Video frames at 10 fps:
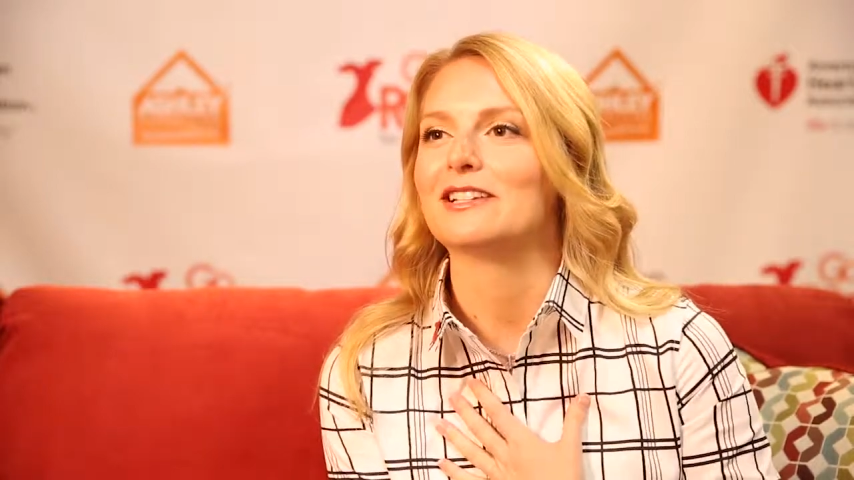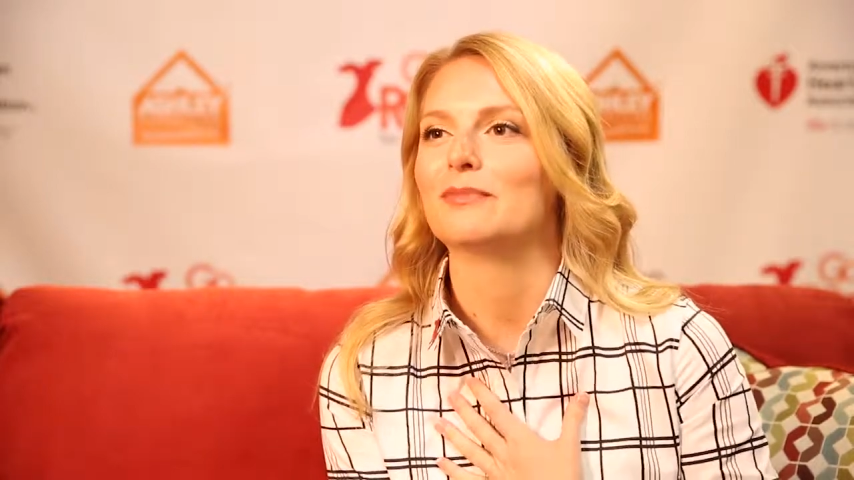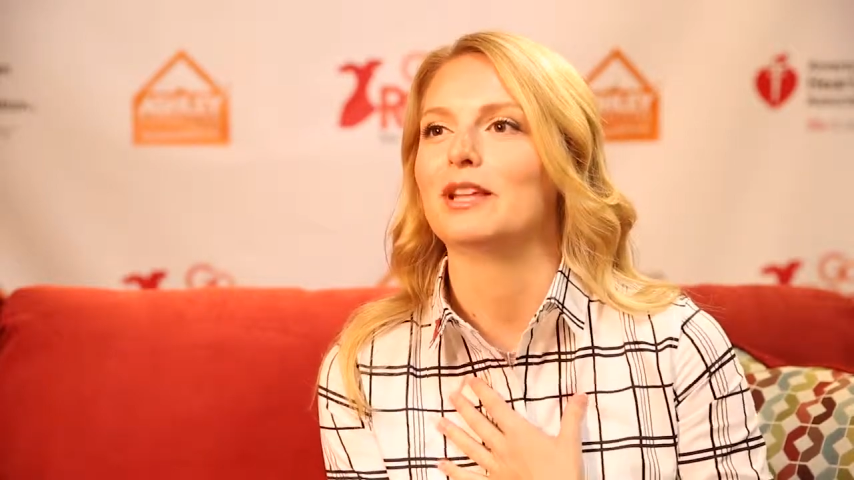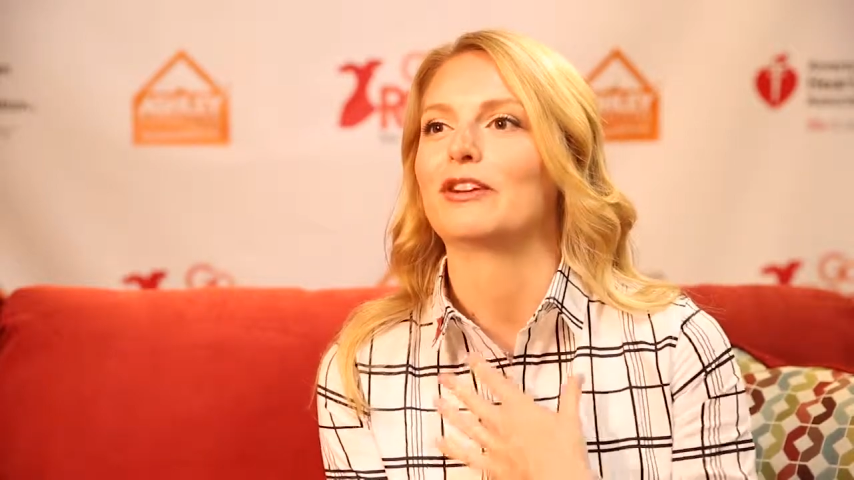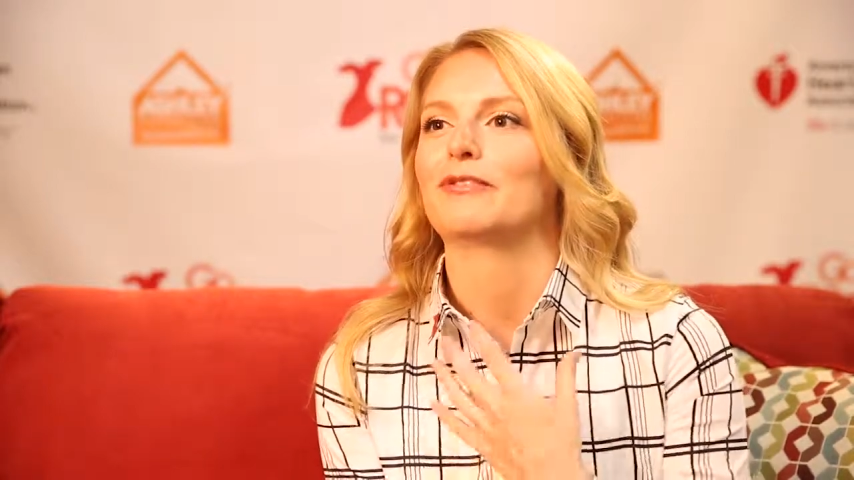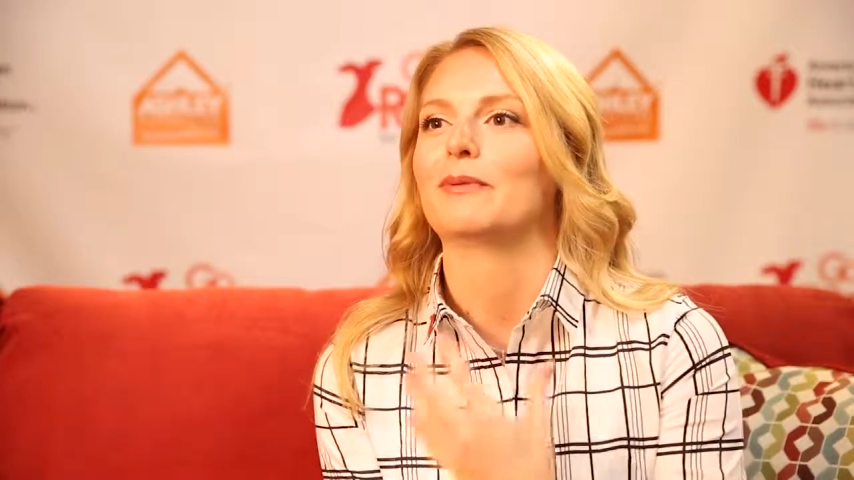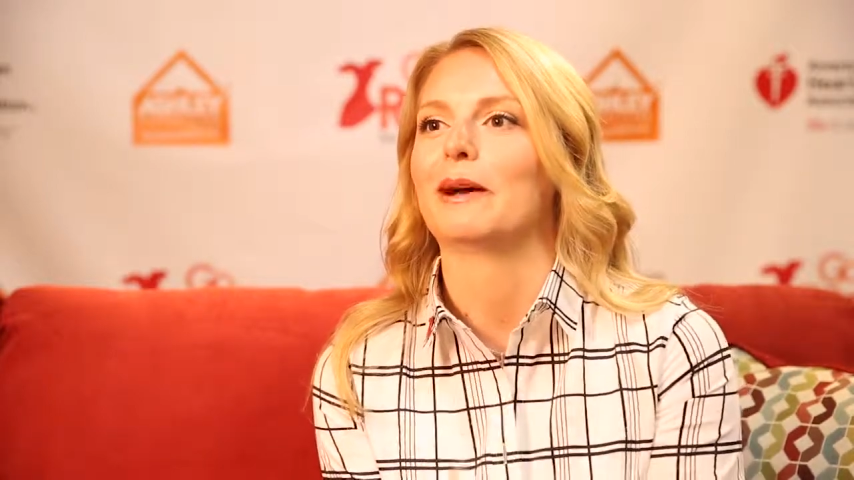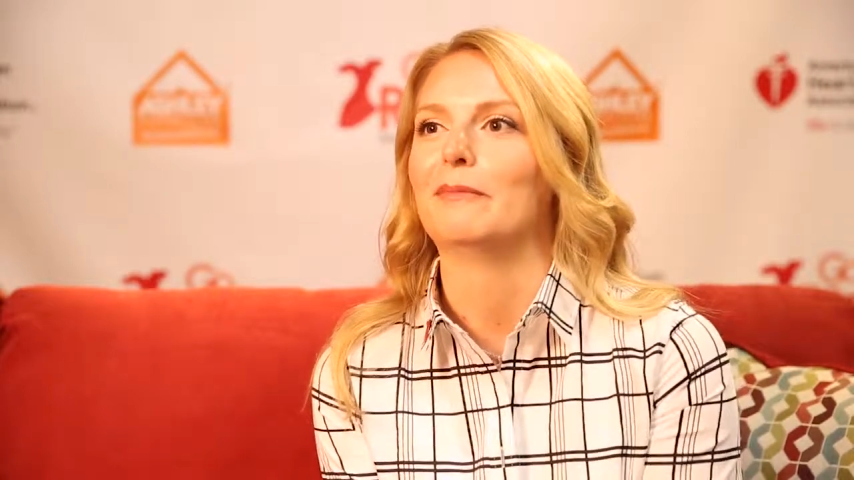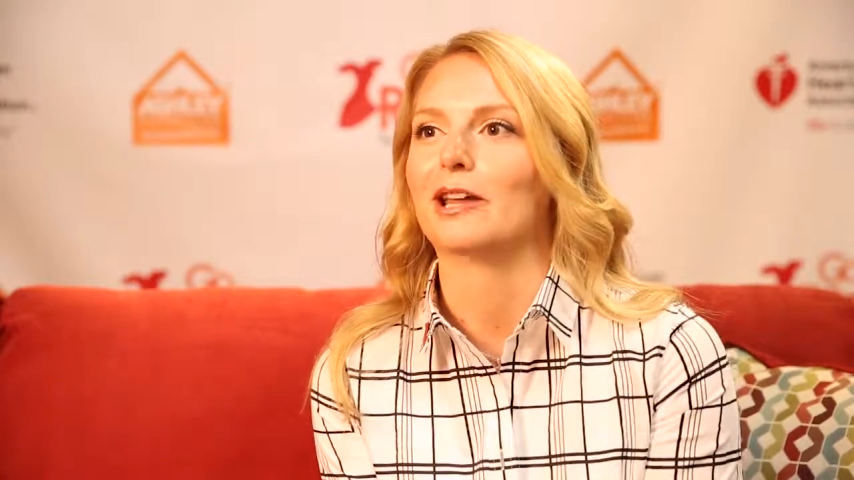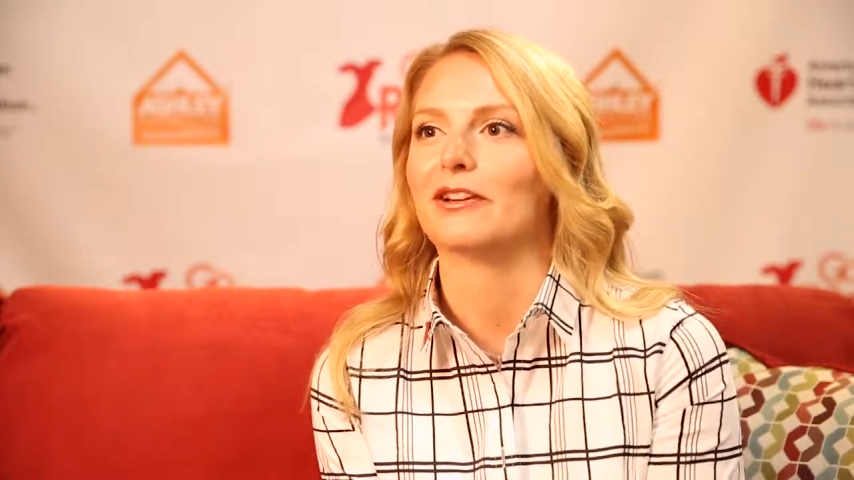to be there for
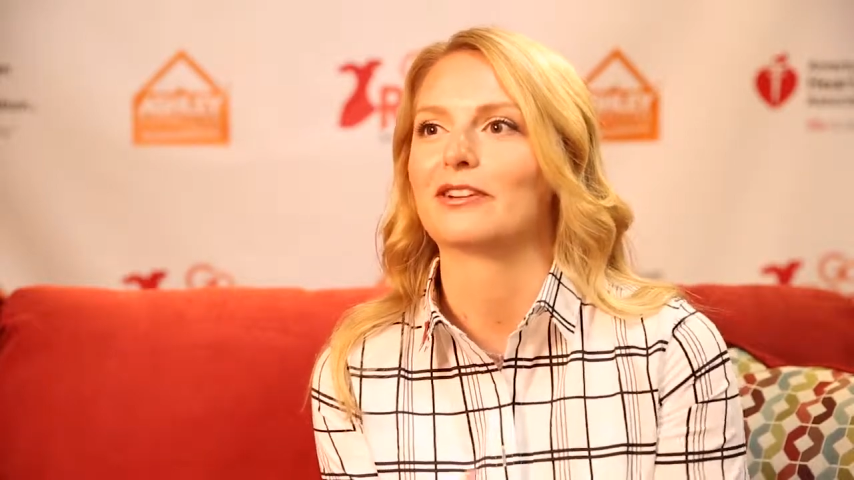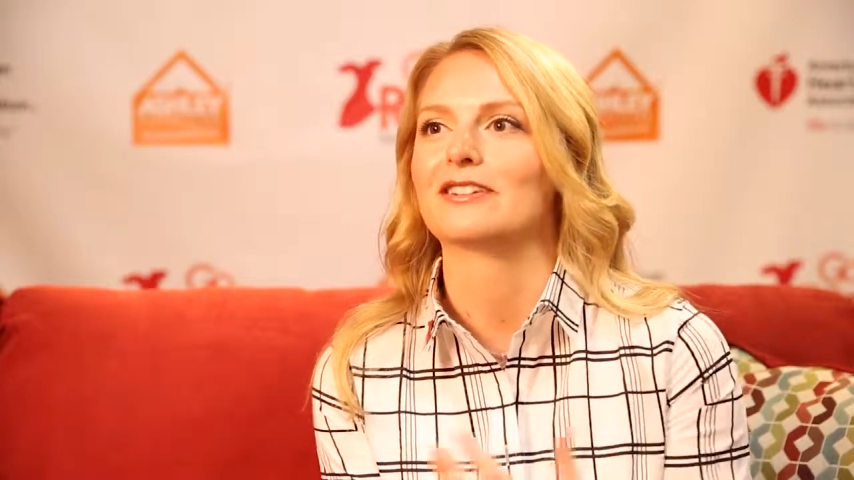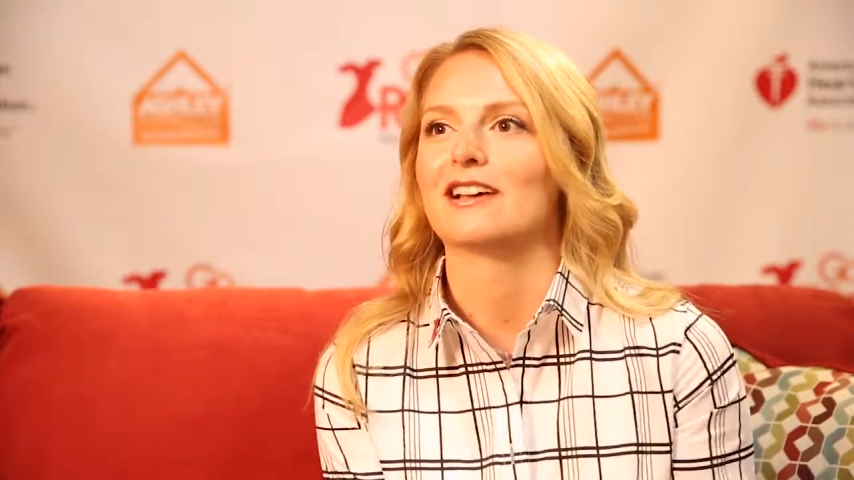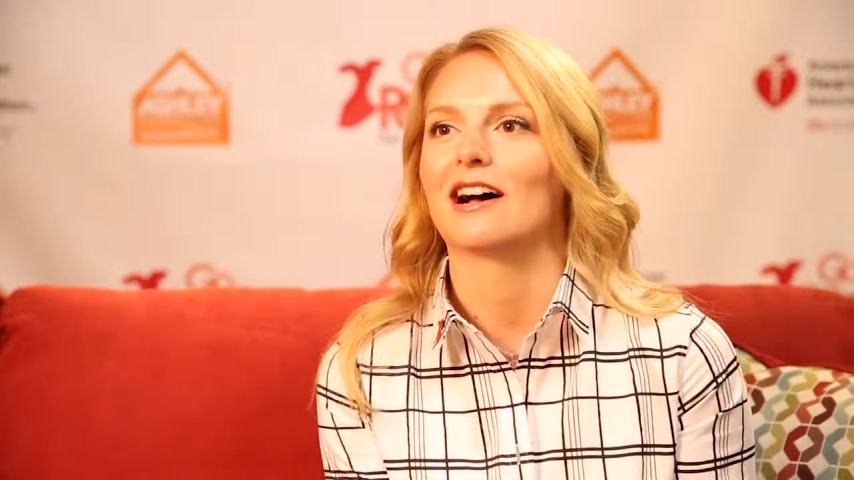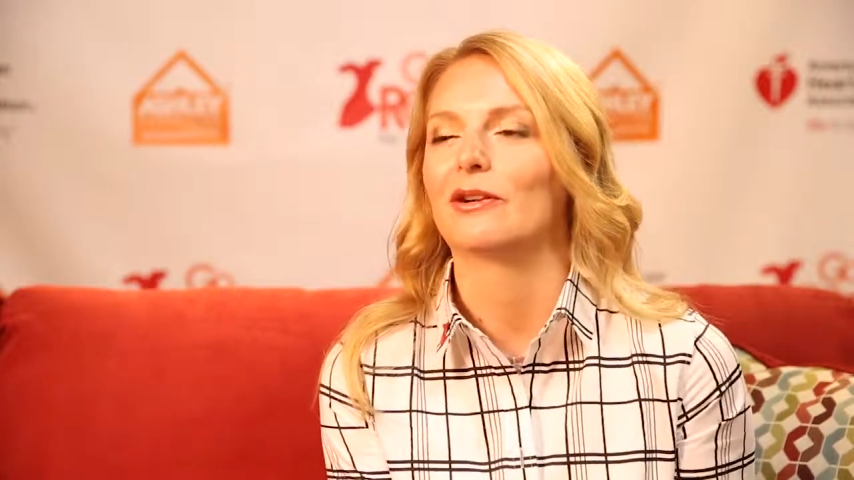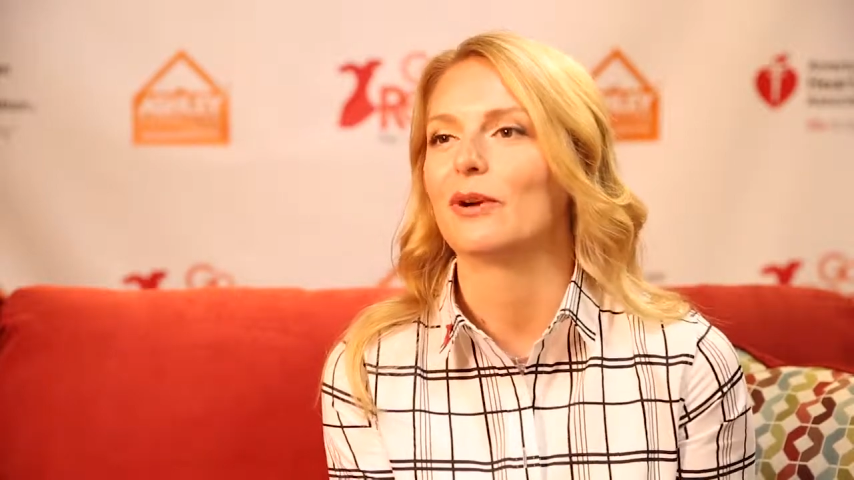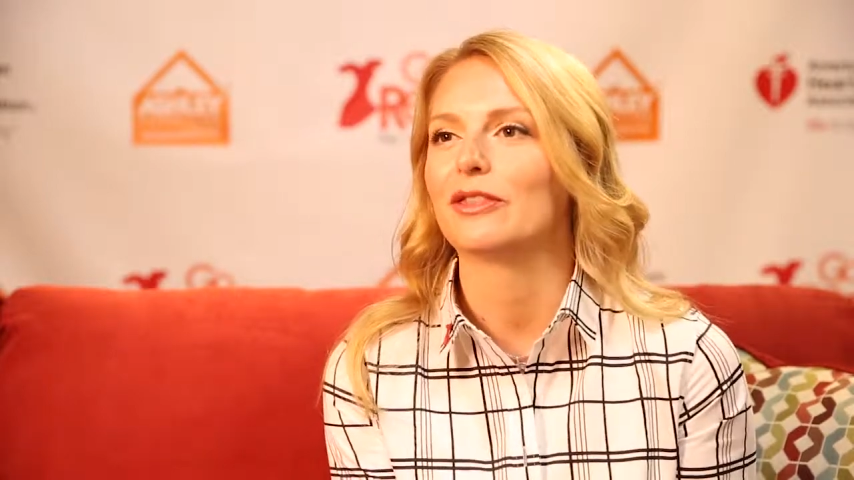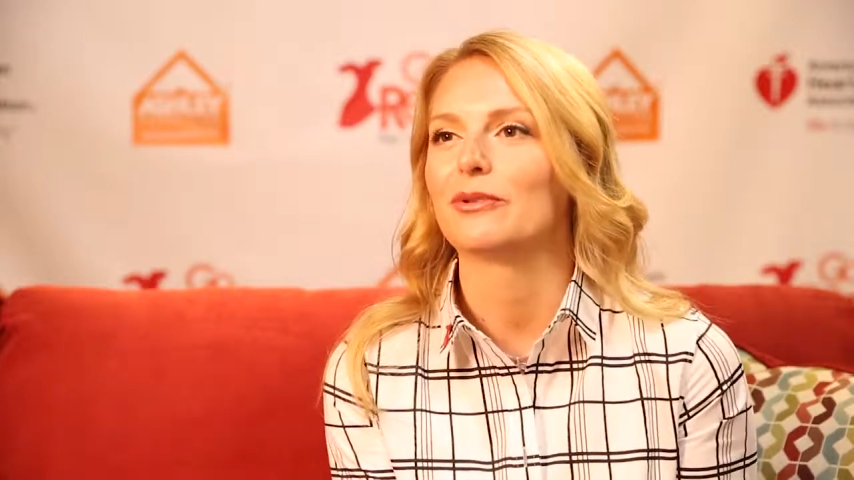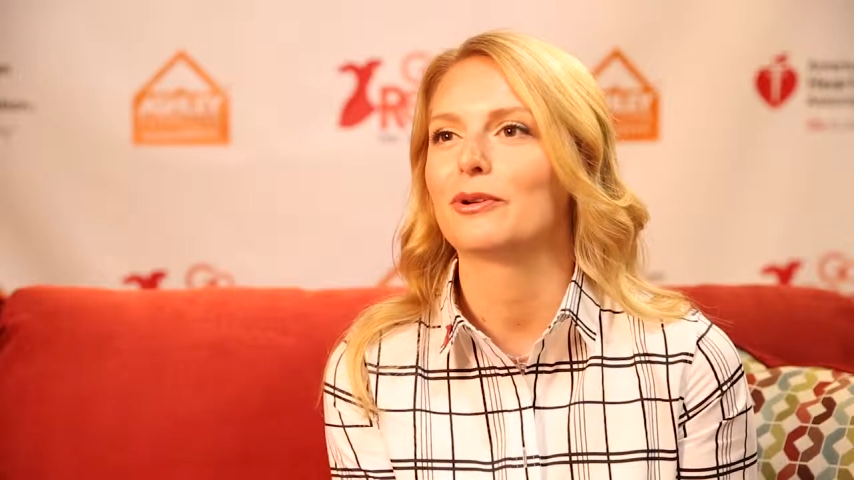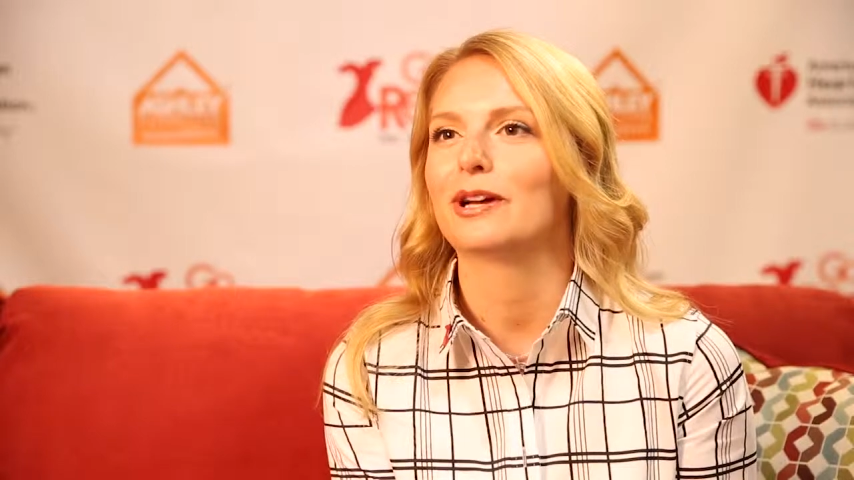my mother because I
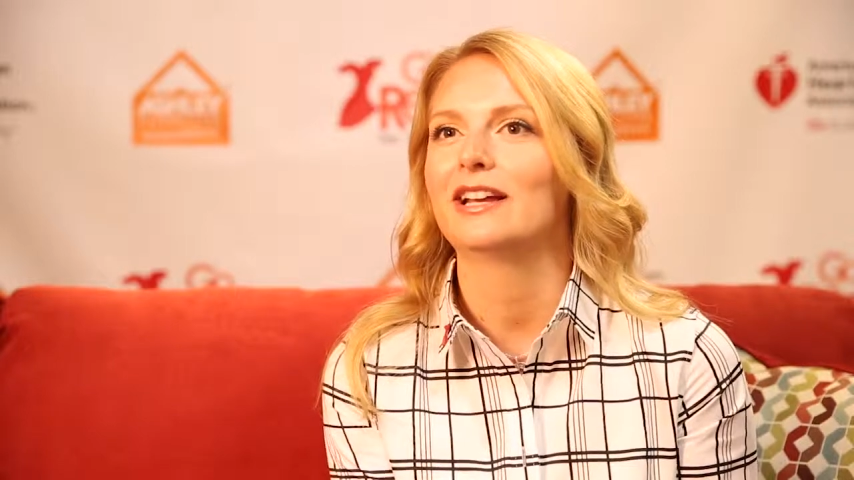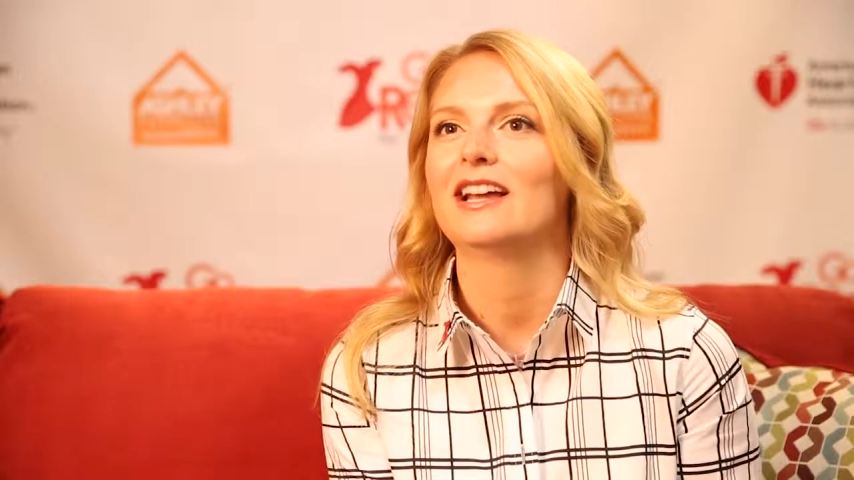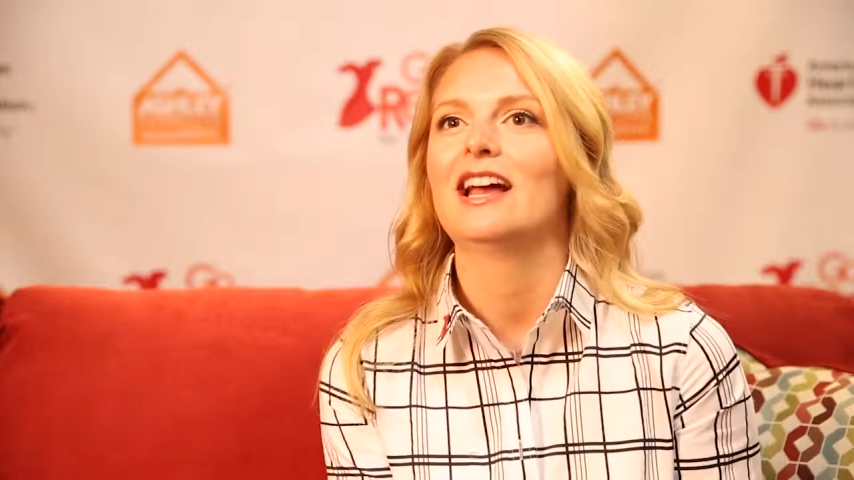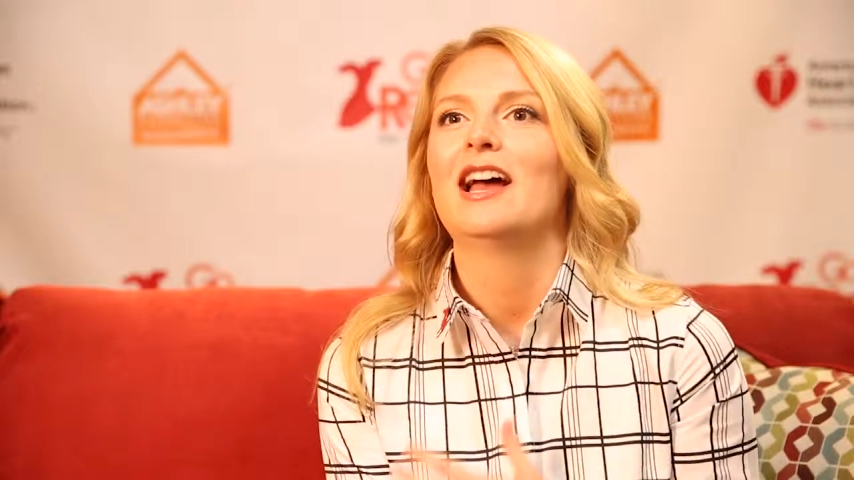went through it.